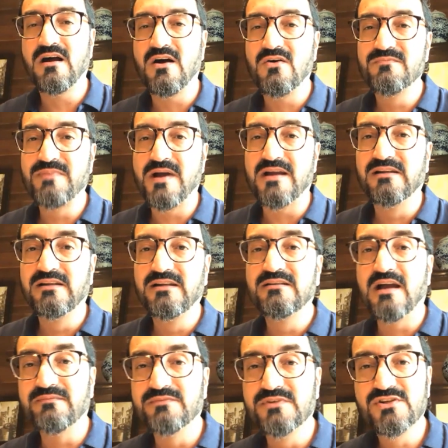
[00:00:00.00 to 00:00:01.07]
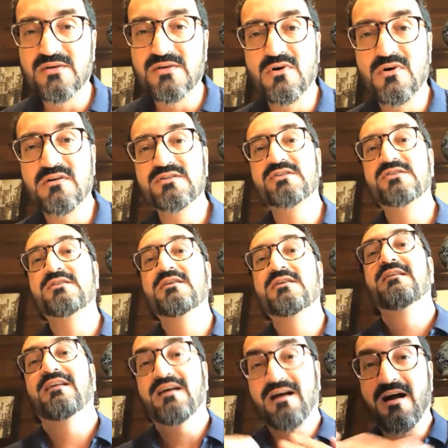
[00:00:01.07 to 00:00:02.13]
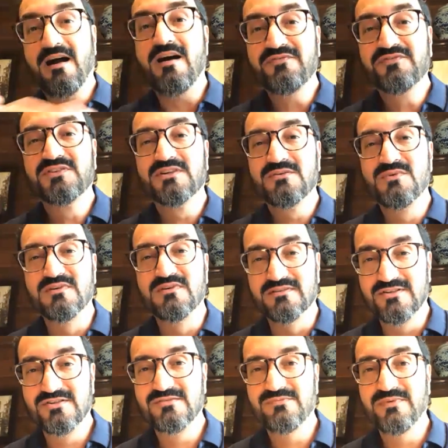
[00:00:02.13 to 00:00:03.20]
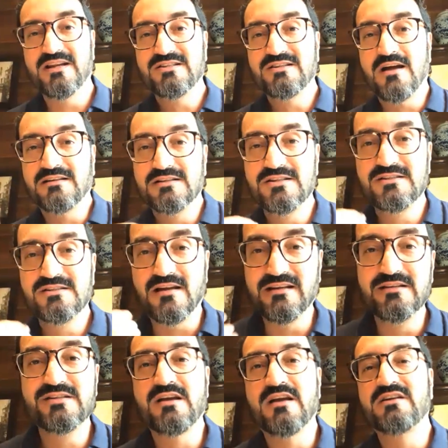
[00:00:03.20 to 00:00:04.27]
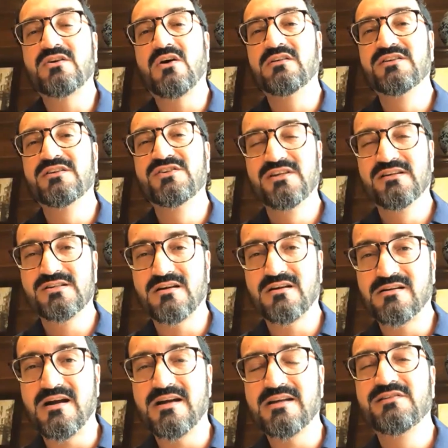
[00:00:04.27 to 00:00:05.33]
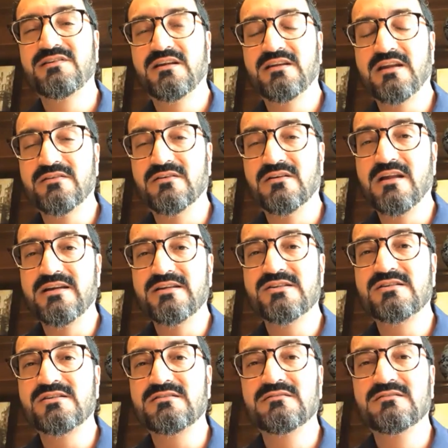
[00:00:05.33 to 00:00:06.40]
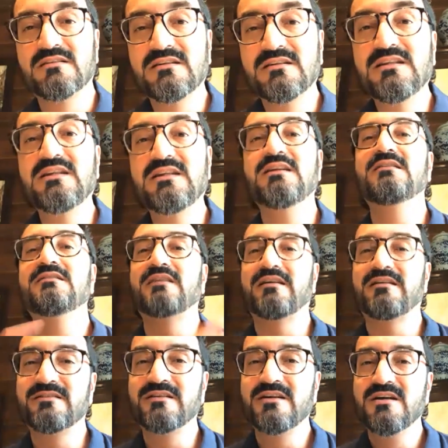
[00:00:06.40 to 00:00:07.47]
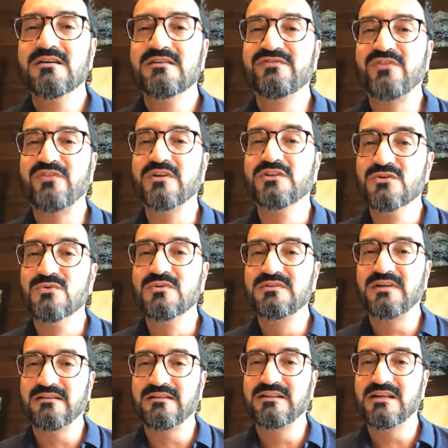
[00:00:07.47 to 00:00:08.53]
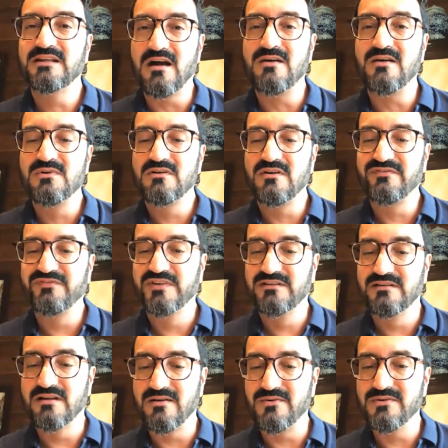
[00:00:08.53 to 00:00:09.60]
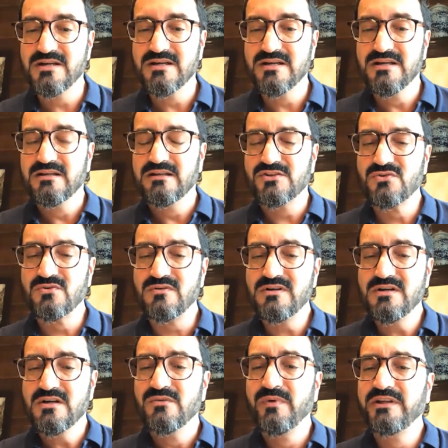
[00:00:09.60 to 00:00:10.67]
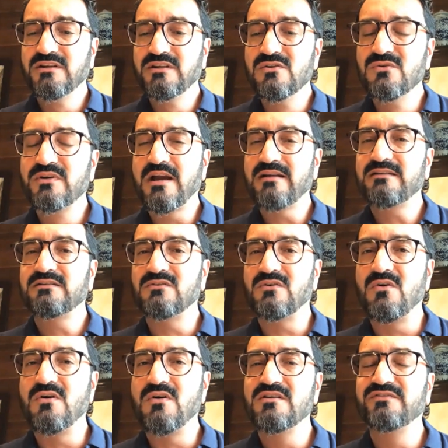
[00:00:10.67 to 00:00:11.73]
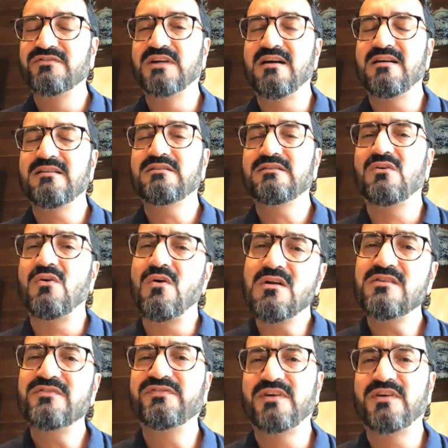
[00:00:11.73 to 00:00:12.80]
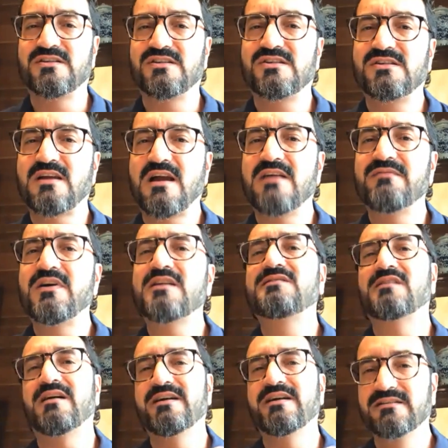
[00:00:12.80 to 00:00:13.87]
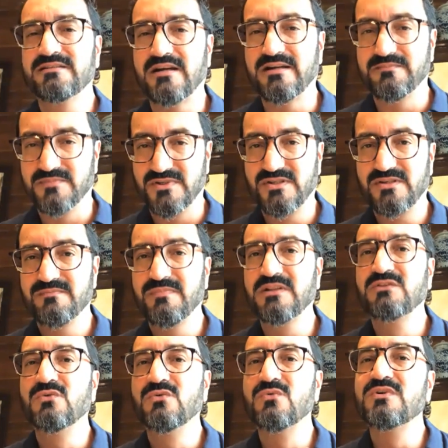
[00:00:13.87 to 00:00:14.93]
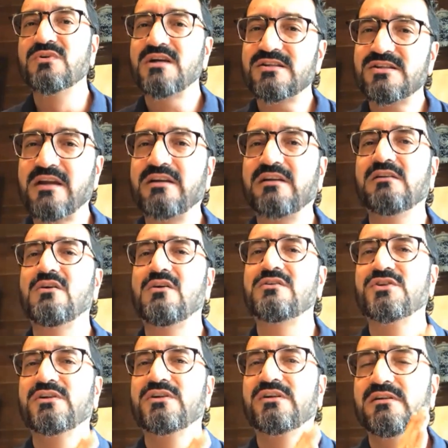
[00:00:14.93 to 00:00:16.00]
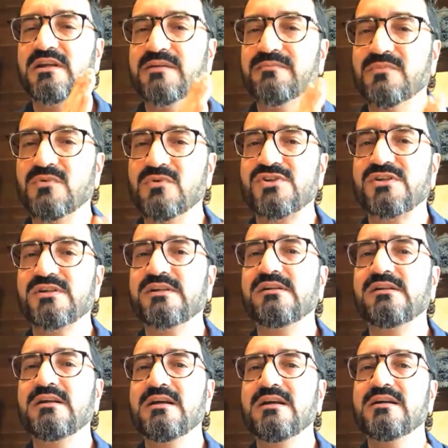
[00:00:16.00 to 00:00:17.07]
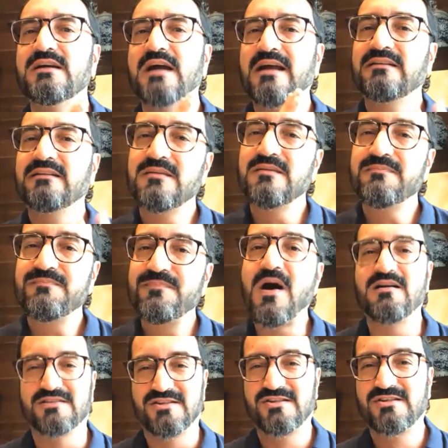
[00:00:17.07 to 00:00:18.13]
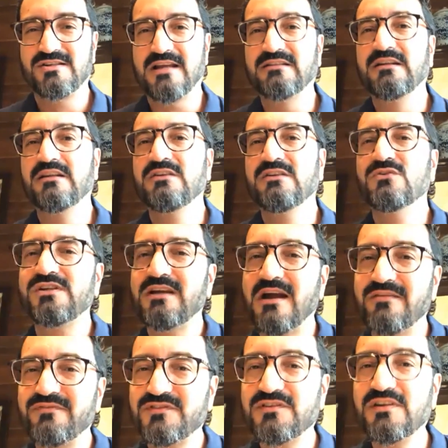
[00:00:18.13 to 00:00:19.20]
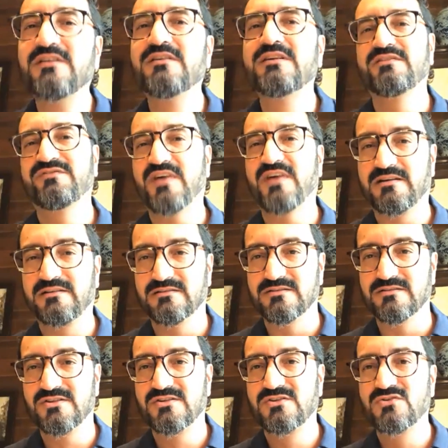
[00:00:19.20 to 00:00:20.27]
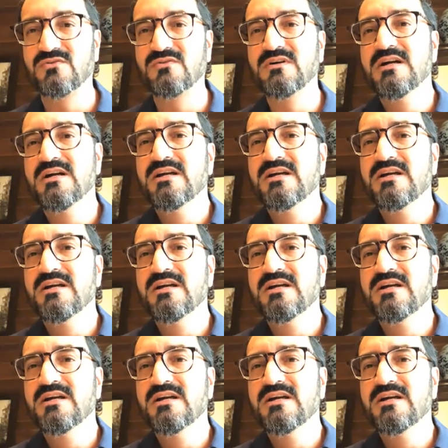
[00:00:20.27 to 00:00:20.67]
how badly damaged I was afterwards when I started studying psychology and psychiatry, and I realized the need then for youth and the hour of it now. So when you look at all of that, all of us have our trying times, but those are psychological, emotional, and they pass, and they usually have triggering factors. So